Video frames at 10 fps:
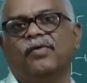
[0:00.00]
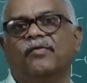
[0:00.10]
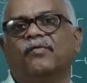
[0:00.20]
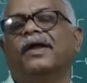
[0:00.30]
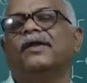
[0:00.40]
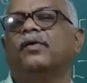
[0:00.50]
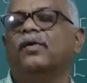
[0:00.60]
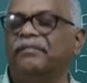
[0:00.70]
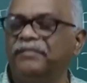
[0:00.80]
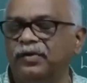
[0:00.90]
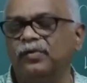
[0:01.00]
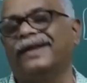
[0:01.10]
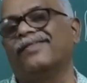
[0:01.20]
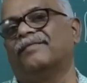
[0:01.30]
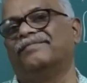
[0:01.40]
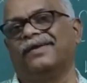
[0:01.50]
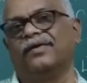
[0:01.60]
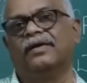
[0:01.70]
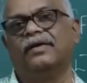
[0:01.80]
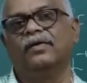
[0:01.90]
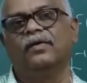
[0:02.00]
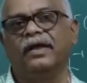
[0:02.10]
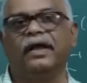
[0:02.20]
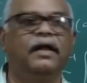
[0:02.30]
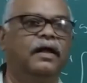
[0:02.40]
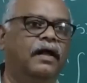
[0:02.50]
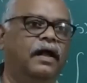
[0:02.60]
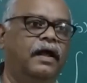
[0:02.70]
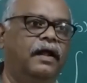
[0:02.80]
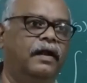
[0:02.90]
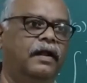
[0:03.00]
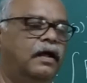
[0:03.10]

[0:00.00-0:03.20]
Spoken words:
when you come into that subject. Okay, and